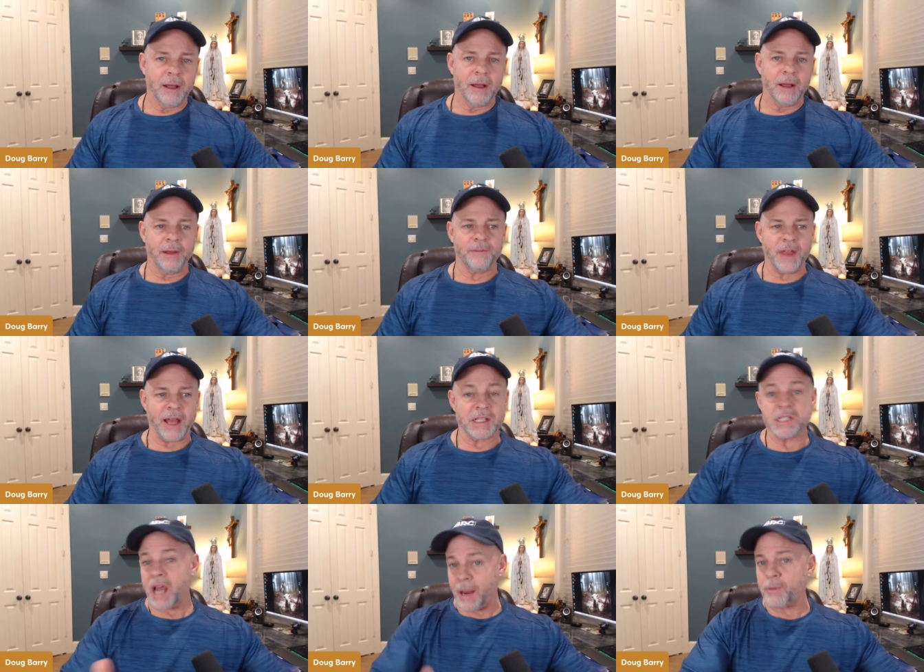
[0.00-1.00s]
if that
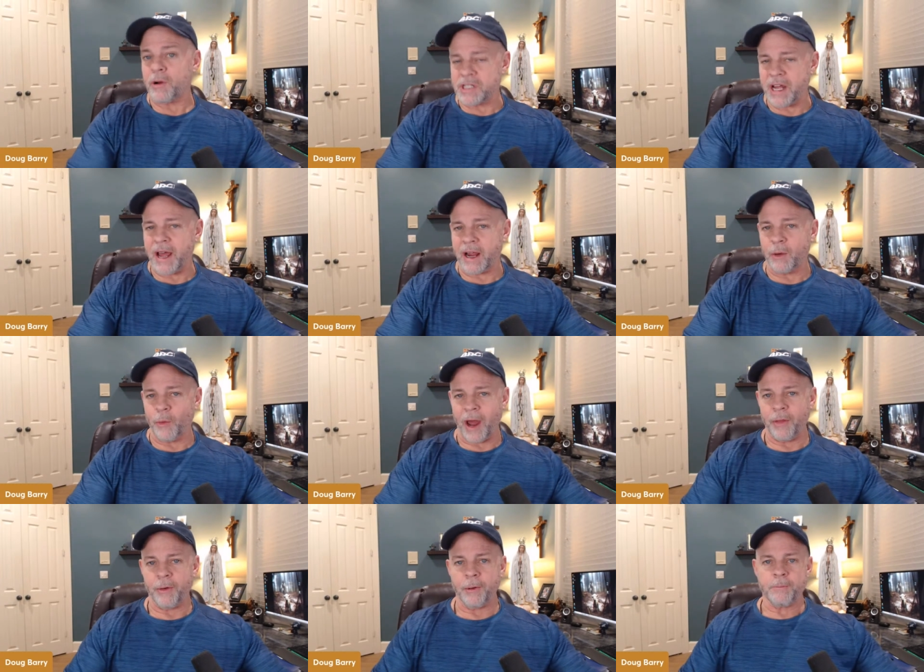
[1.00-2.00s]
cyber attack,
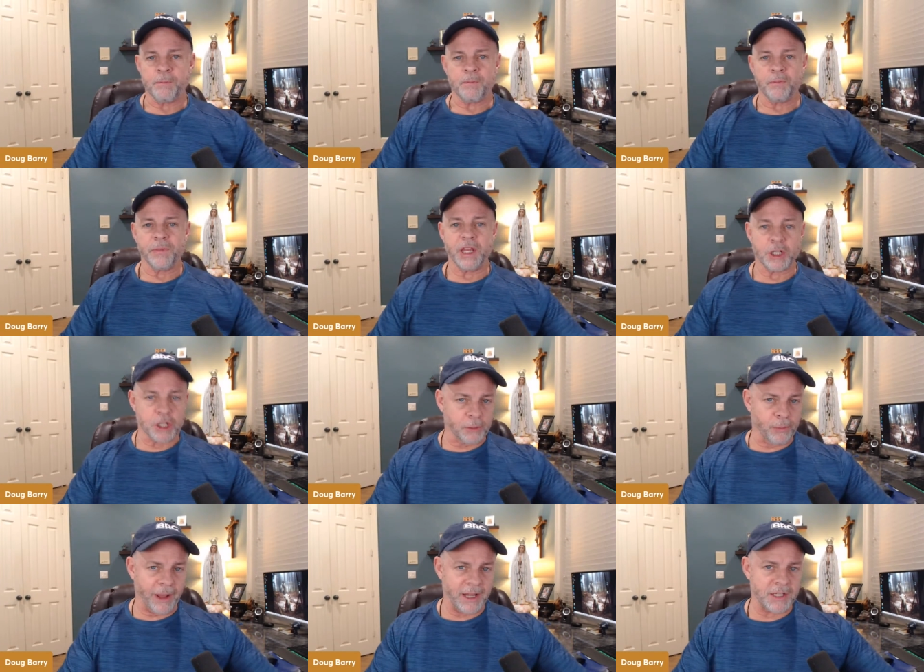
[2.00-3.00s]
rather, that
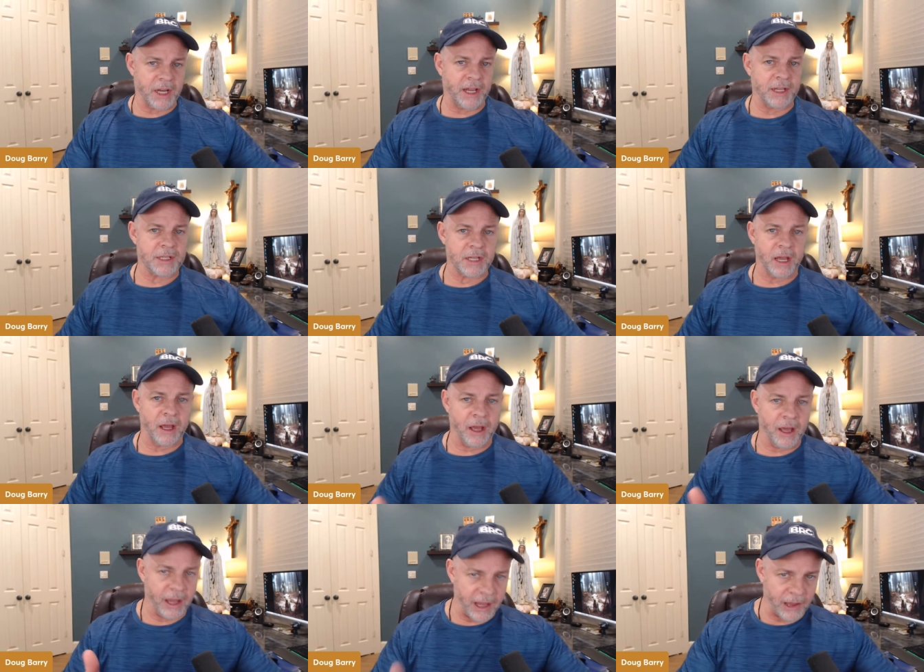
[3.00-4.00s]
took place against
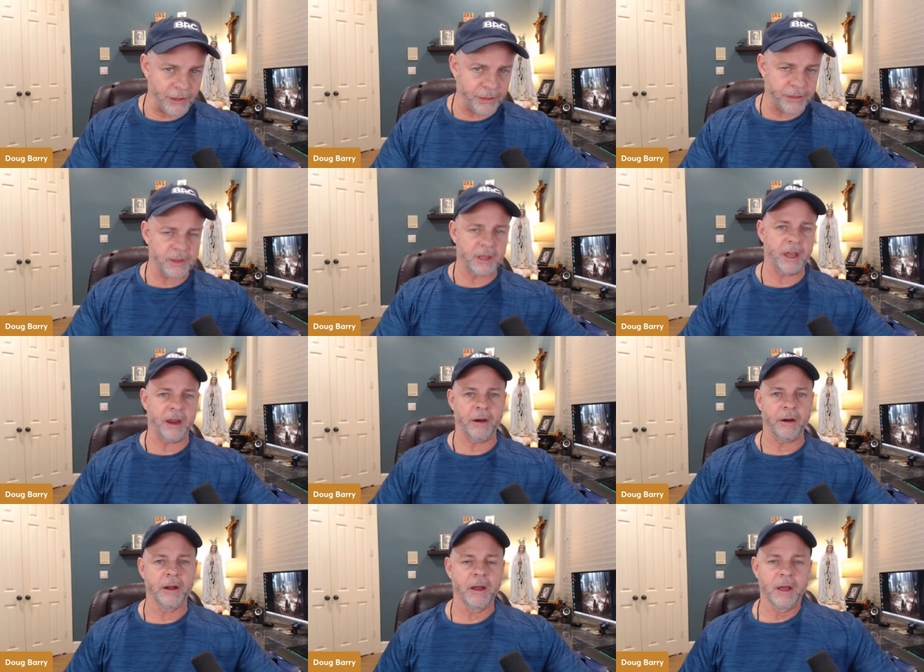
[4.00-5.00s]
a
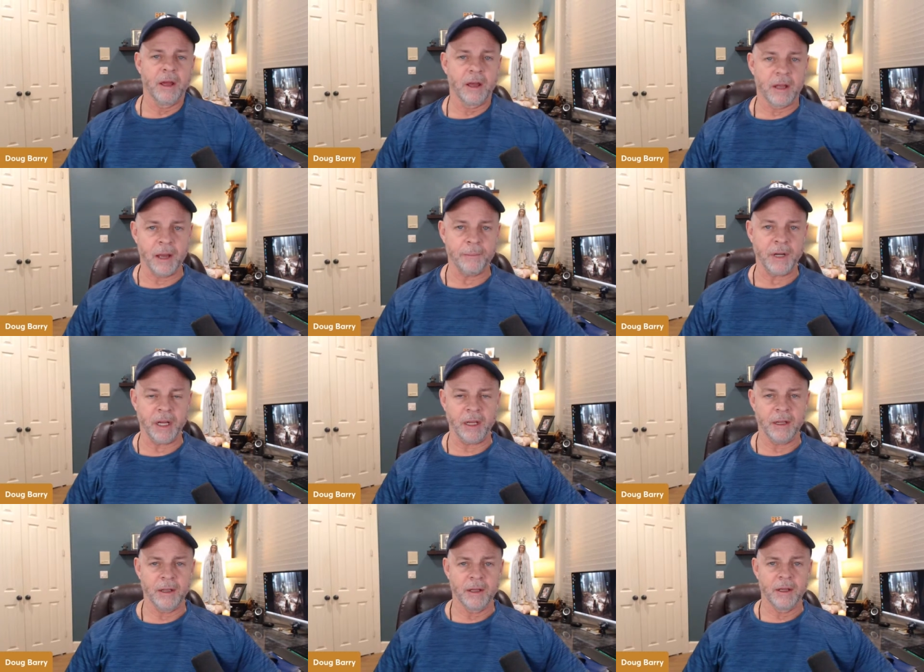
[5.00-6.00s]
healthcare company
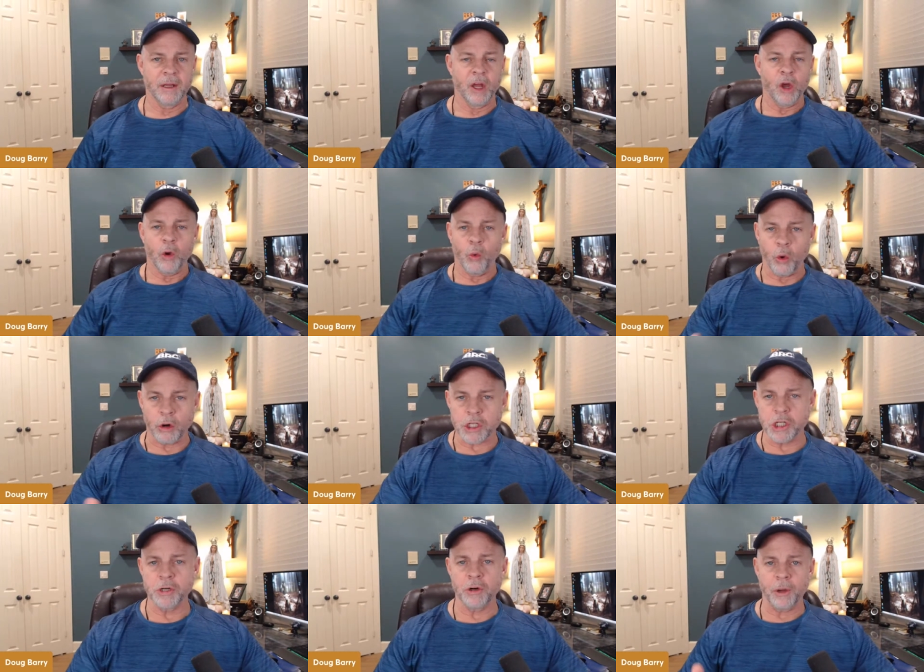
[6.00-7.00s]
were
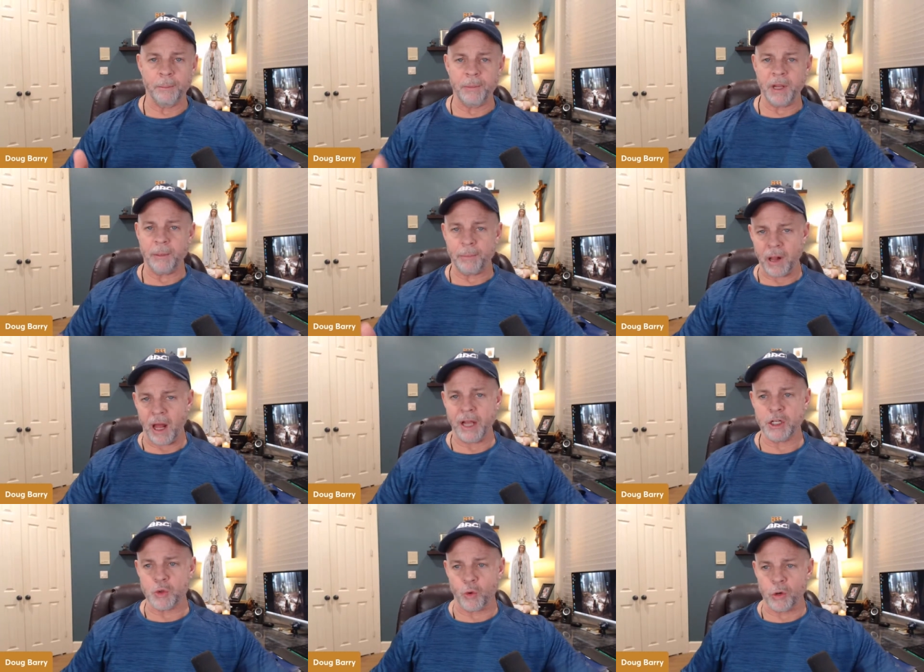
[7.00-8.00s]
to be
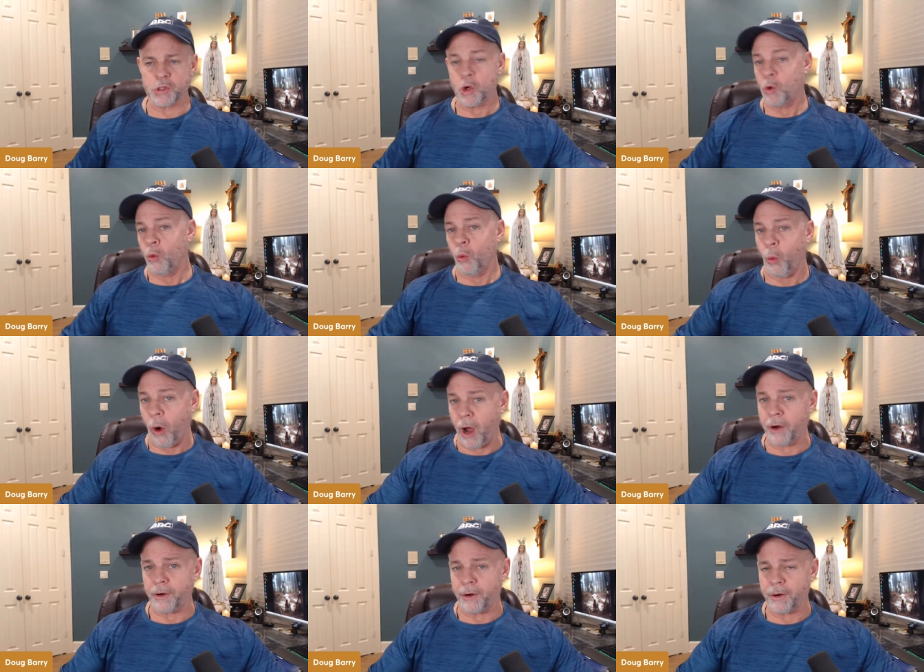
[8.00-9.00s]
applied towards
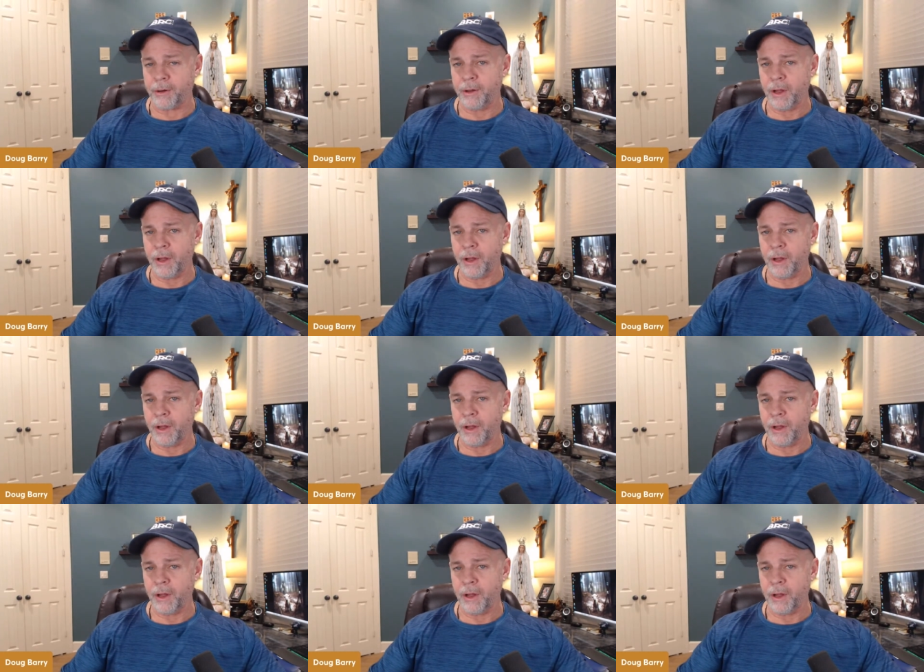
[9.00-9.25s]
water